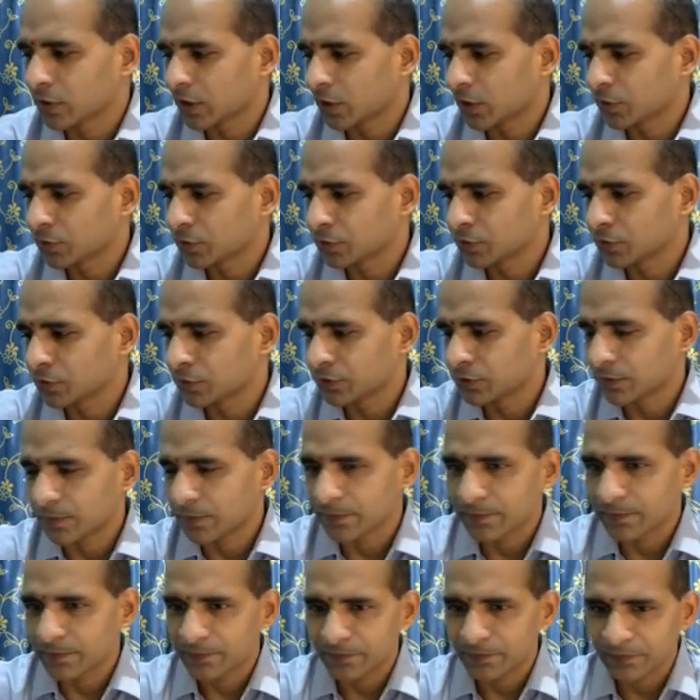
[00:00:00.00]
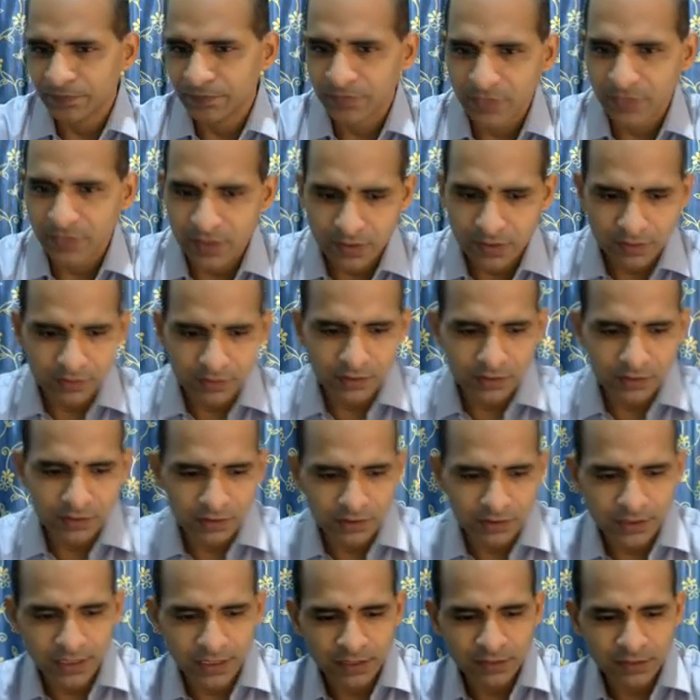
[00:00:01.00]
how to
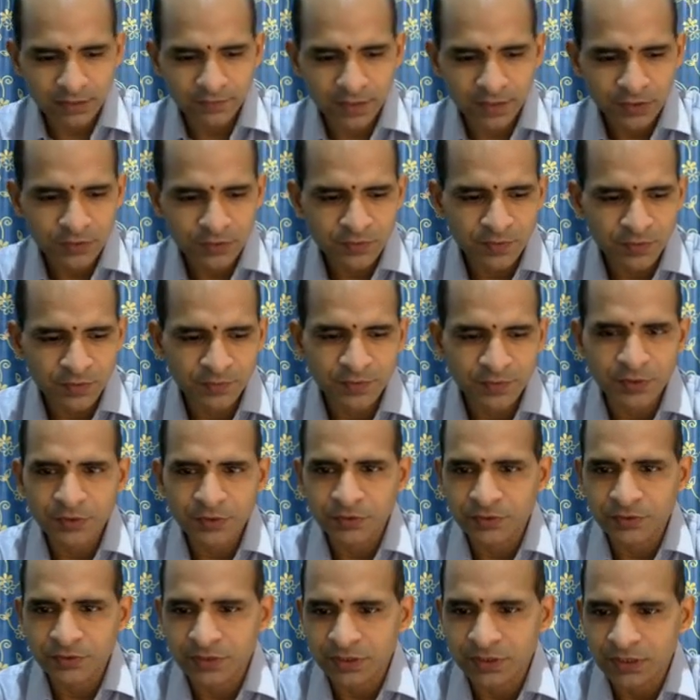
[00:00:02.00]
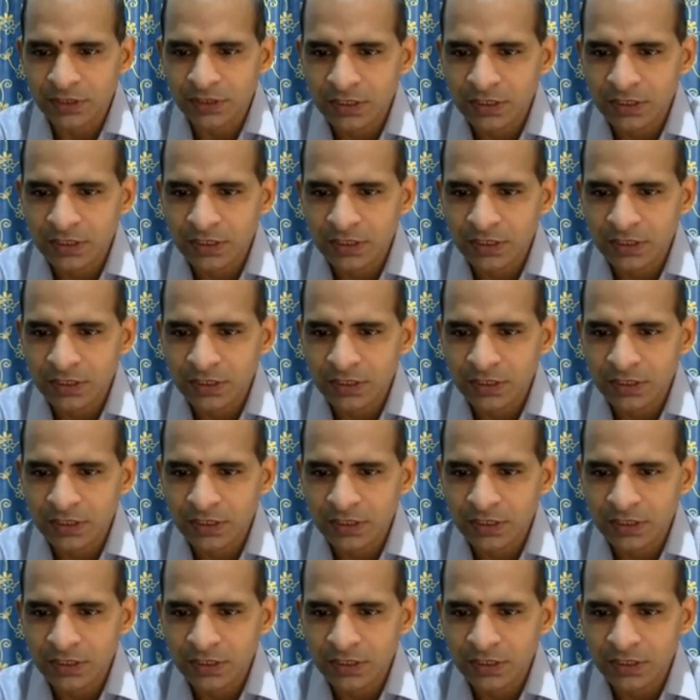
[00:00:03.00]
get the values from the user.